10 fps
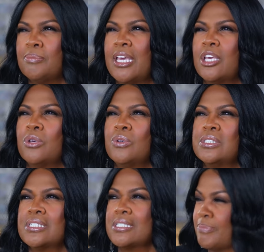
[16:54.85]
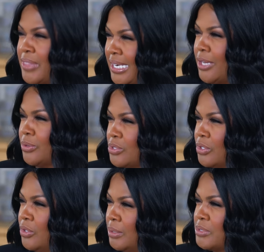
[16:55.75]
make you into something else.
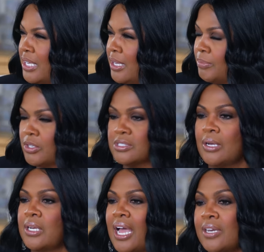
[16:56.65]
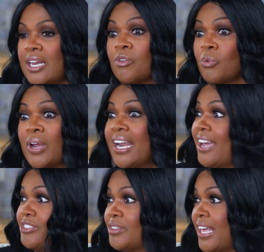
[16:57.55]
You know what I'm mm-hmm. saying? Because mm-hmm. I, I never ran
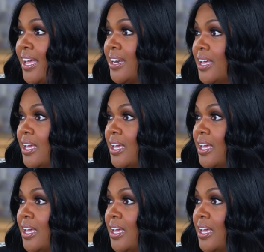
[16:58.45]
after that.